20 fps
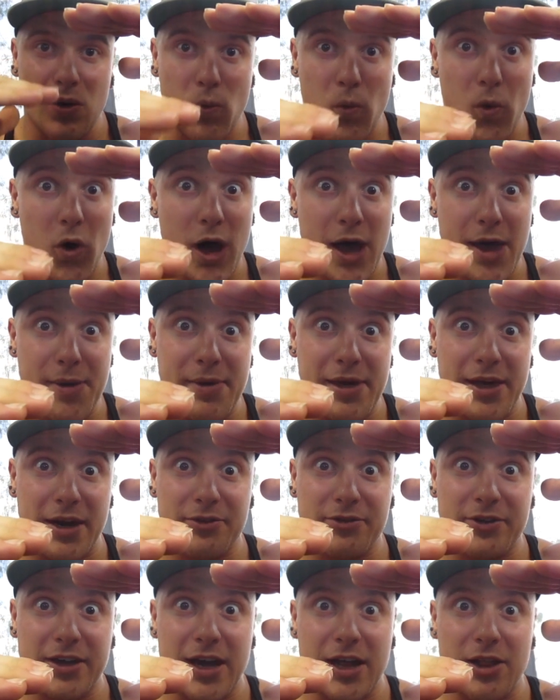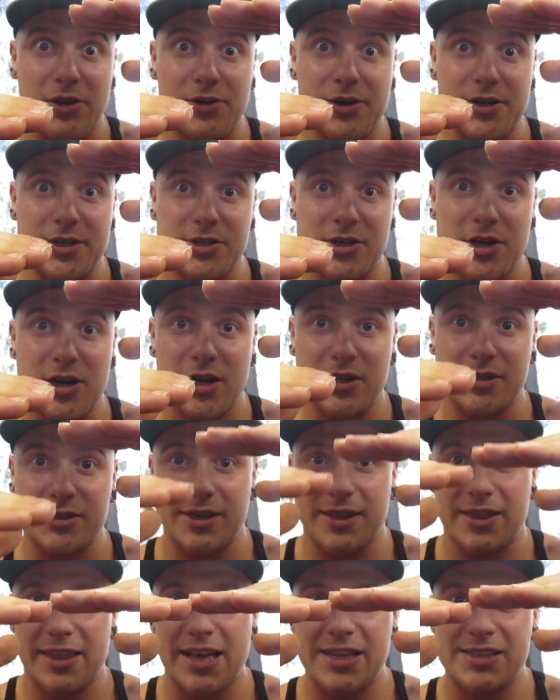Y amount of calories, all right?
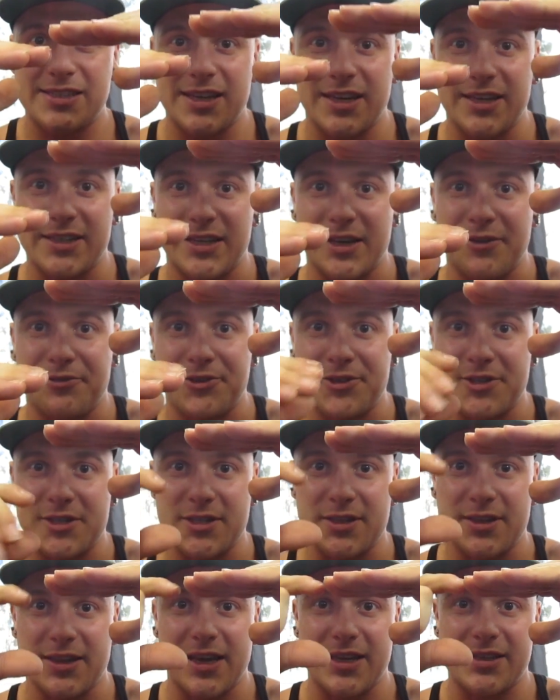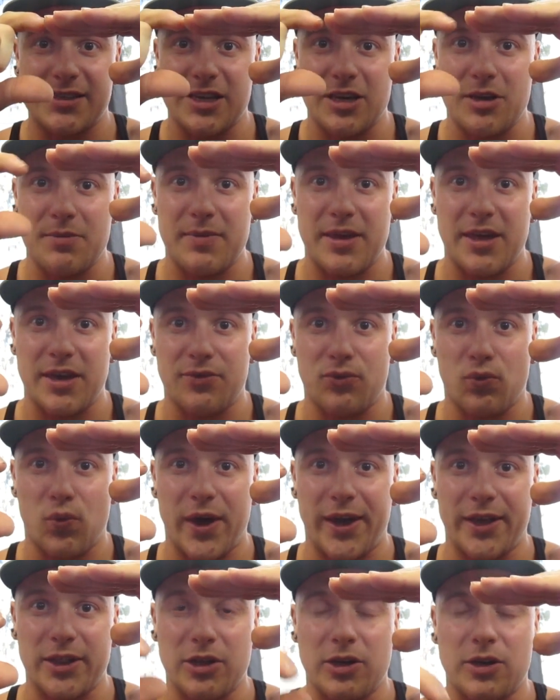So that's our deficit, that's our amount of
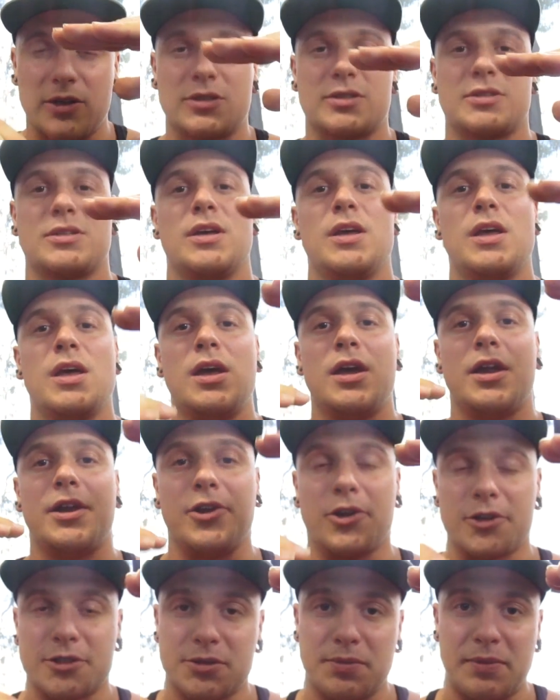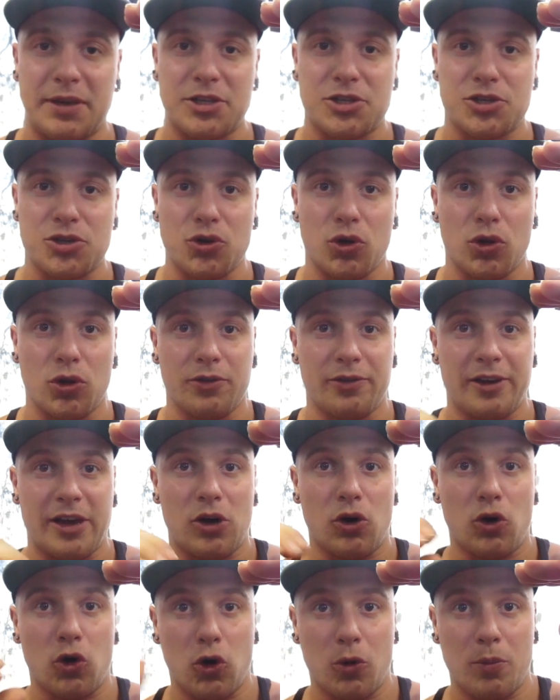weight loss, not to mention all of
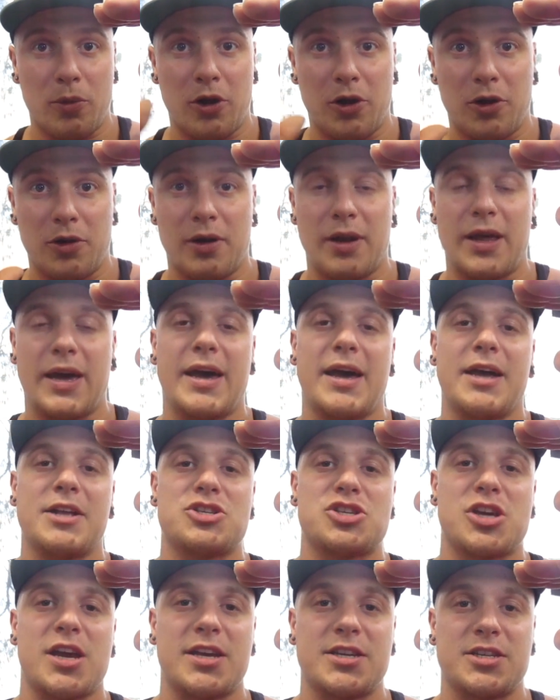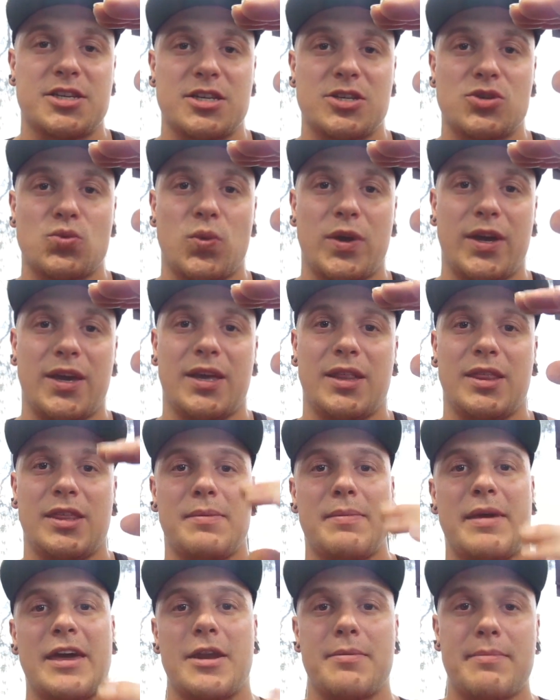our hormone changes with the
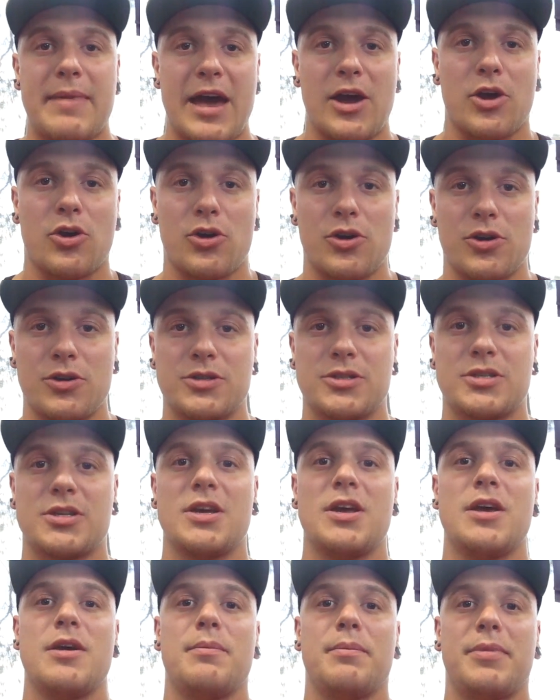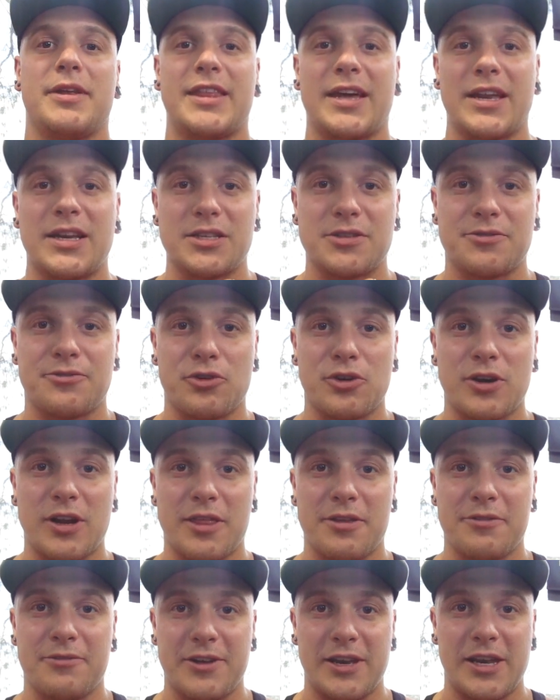amount of macros, but that is for
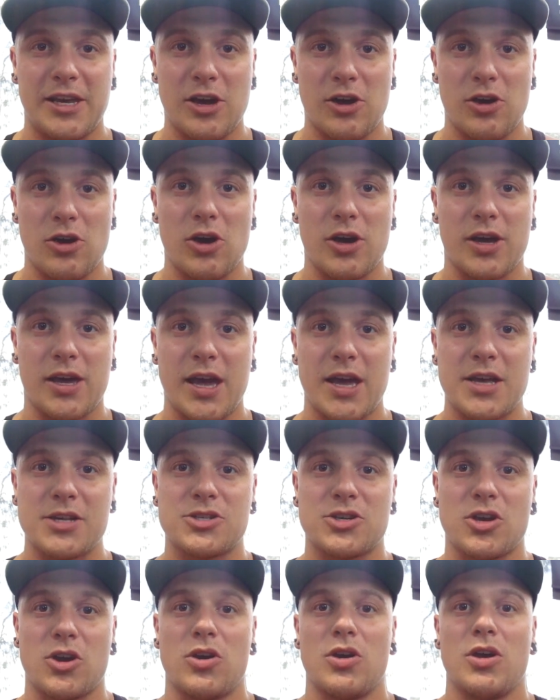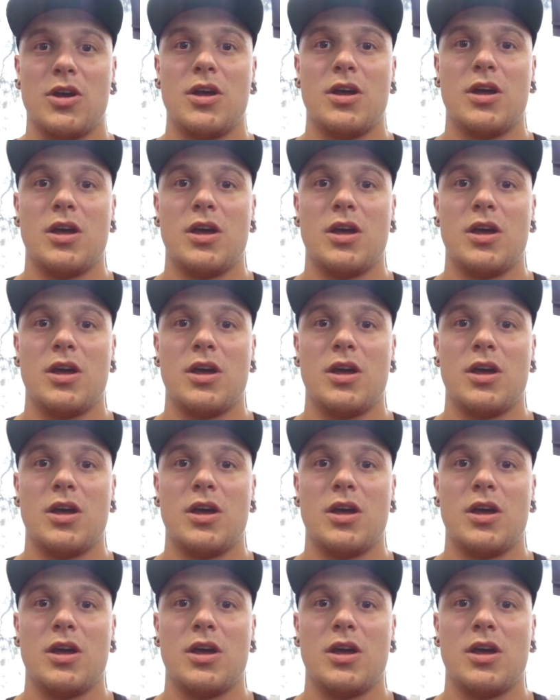another video, okay? So